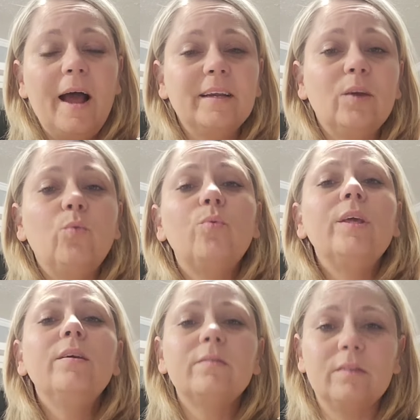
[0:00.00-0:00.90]
I take
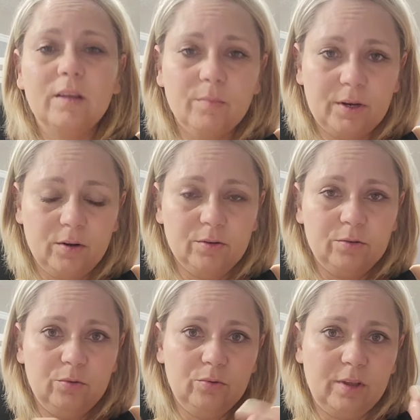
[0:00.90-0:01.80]
weeks to get my
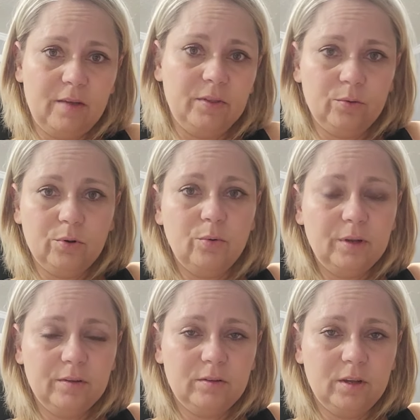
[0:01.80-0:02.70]
dogs used to having their
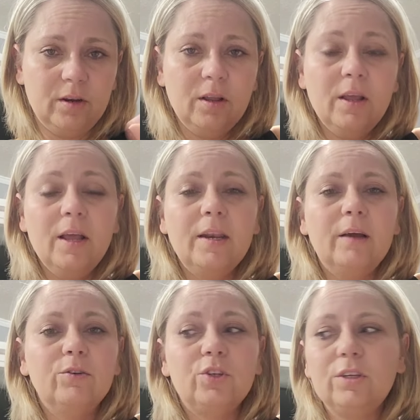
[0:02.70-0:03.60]
toenails done.
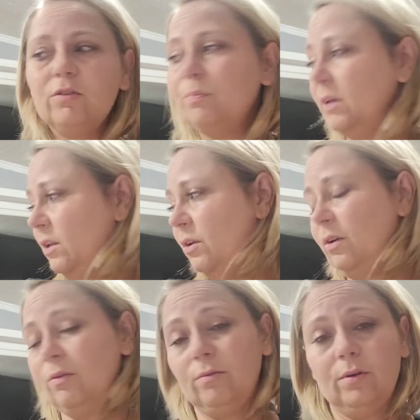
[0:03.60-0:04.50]
Now, she's
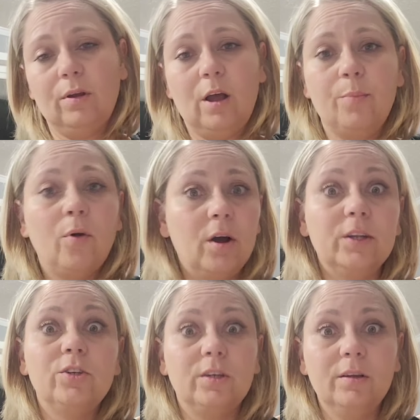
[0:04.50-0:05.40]
been a
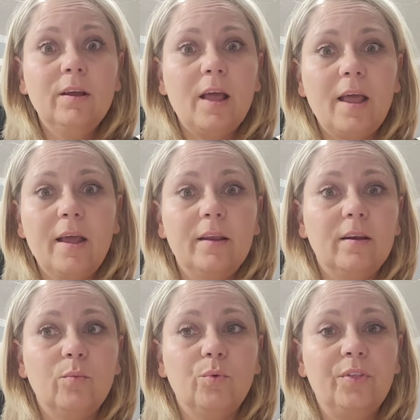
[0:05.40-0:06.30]
prodigy,
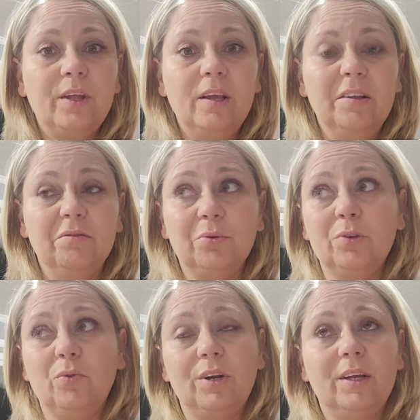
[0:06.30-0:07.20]
and within
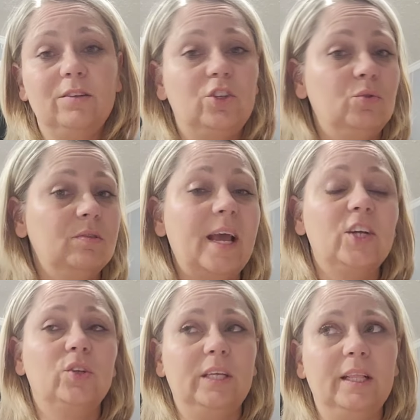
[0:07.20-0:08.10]
3 or 4 days she was
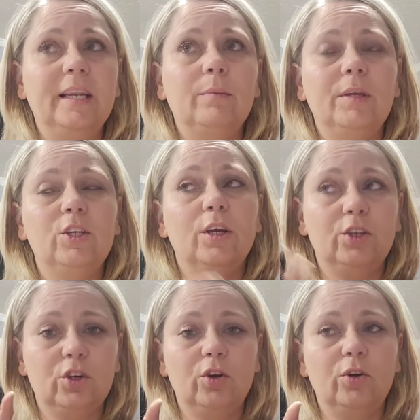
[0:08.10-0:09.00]
actually letting me
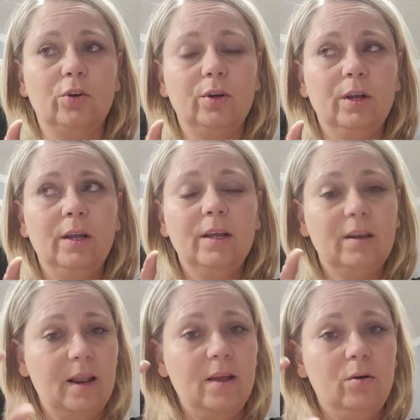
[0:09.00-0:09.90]
touch her
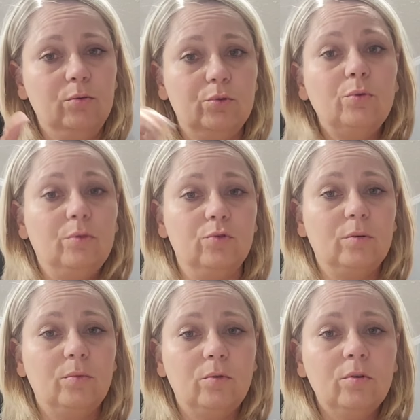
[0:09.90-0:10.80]
nail to the
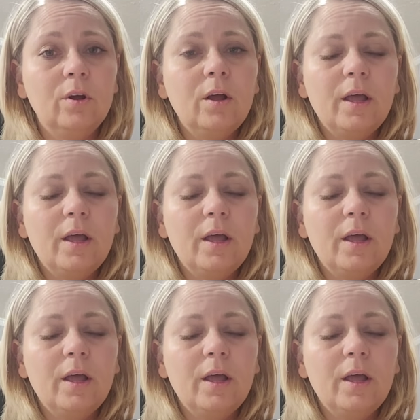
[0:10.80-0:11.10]
Dremel.